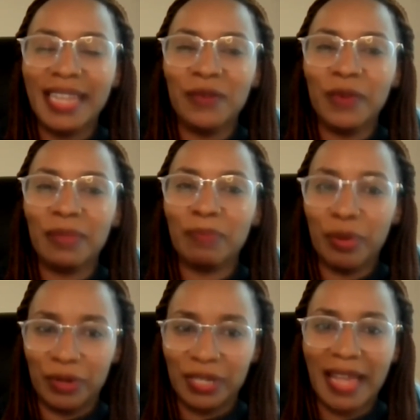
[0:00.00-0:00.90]
done with
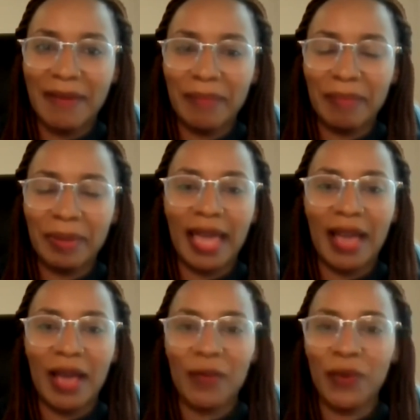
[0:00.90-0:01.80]
boot camp,
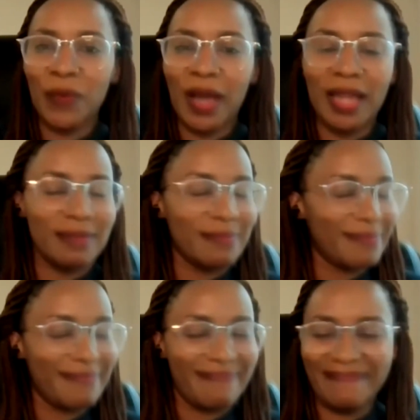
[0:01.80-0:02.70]
uh, we were
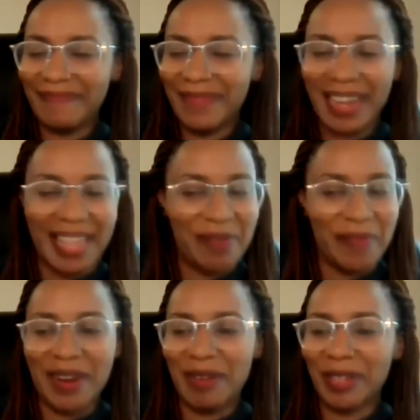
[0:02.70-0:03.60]
like, we
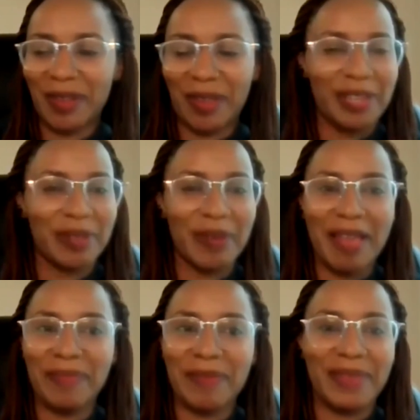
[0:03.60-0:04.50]
are not going to
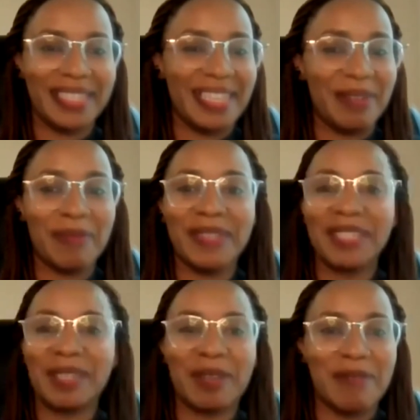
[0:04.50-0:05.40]
IPBC. It
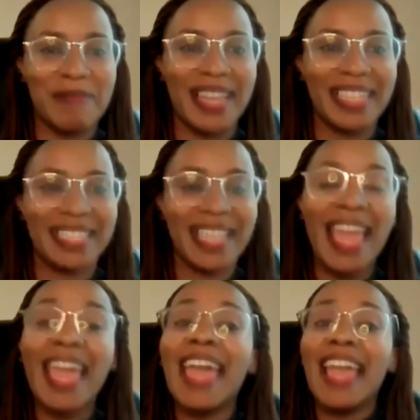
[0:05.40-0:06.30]
was too much.
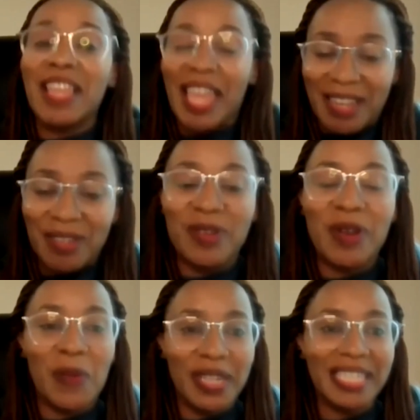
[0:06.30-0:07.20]
And you
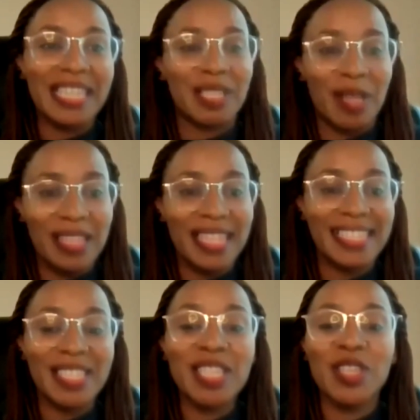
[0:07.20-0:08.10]
know what he told us?
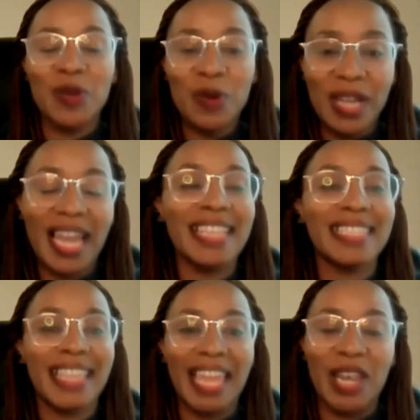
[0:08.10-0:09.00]
You guys
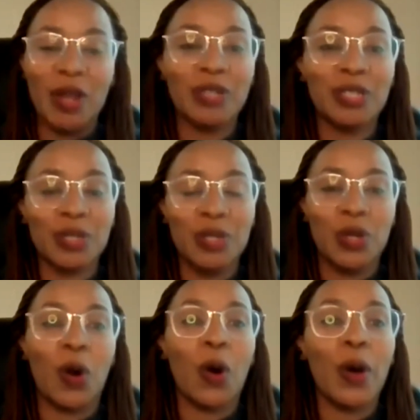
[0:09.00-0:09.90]
cannot
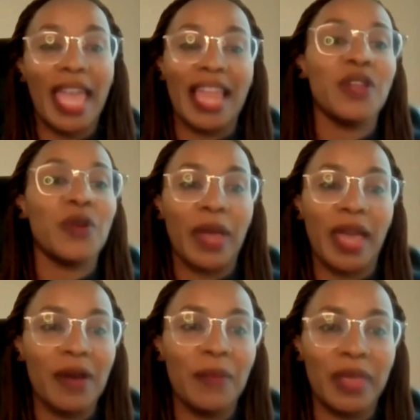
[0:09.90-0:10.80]
go
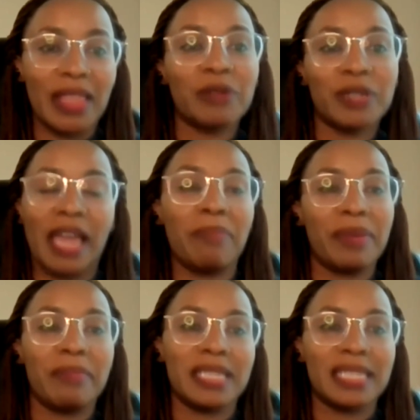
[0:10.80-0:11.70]
anywhere without
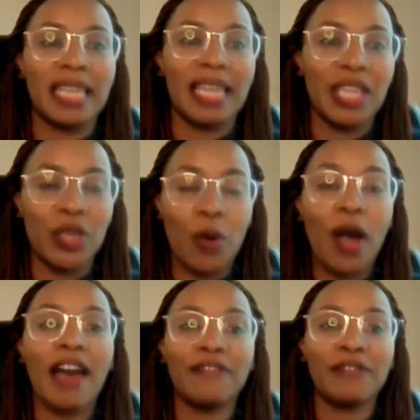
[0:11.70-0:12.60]
IPBC. You
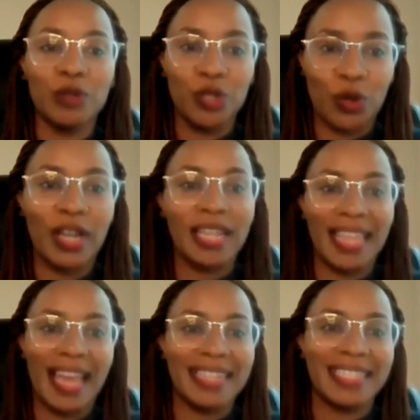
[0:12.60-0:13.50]
have to join
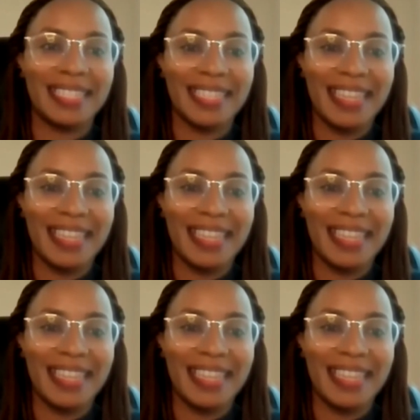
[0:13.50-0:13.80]
that.